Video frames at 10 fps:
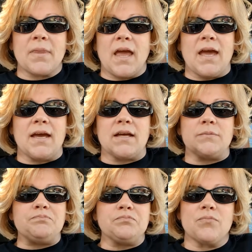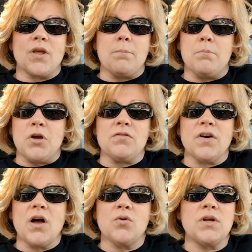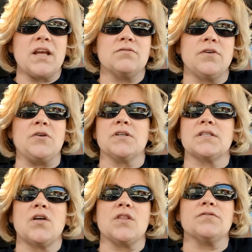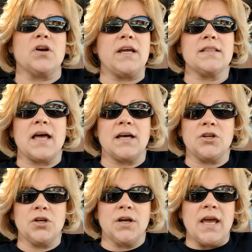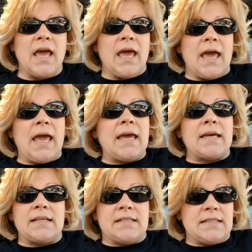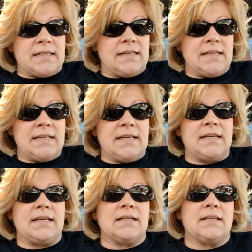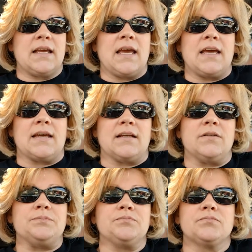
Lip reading: and move on and focus on the Freightliner and deleting it and